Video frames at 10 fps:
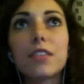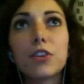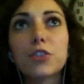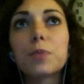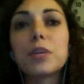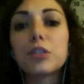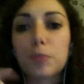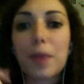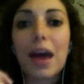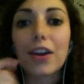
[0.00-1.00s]
their
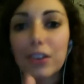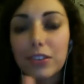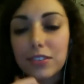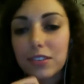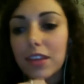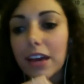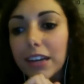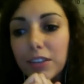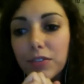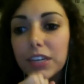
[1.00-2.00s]
speech patterns and that
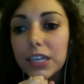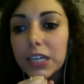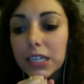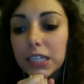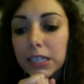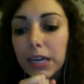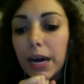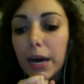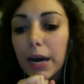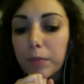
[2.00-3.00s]
kind of thing
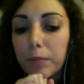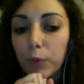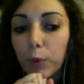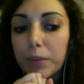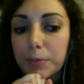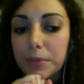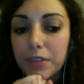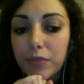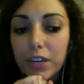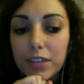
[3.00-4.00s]
will be
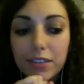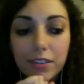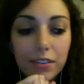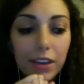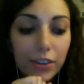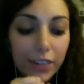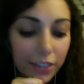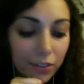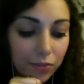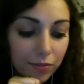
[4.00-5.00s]
specifics, and I'll kind
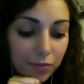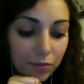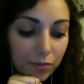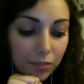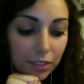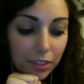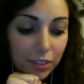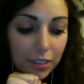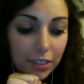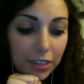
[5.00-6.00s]
of,
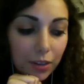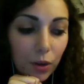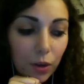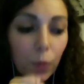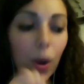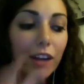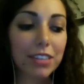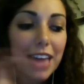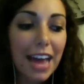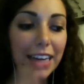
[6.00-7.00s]
while
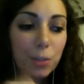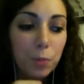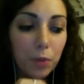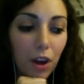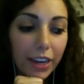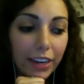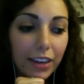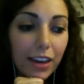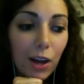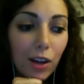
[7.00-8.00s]
Tat is blocking,
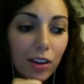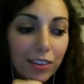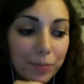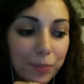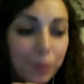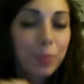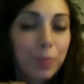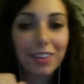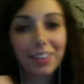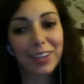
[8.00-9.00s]
I'll
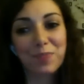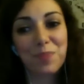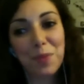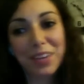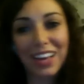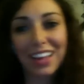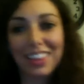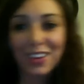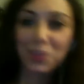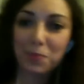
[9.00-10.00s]
be like mimicking
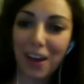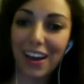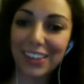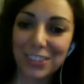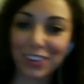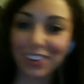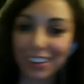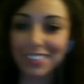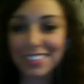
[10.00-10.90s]
things behind her and